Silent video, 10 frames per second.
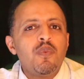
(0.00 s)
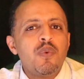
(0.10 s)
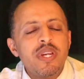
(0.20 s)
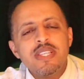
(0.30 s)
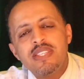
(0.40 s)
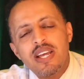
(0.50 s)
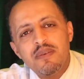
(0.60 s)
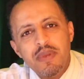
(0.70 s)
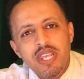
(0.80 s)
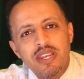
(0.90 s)
What does that
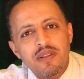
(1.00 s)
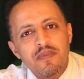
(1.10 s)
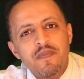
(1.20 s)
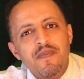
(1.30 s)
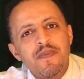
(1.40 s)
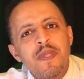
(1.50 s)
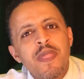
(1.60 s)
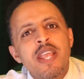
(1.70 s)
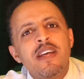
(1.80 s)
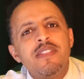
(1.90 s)
mean?
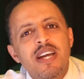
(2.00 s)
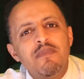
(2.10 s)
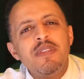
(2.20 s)
That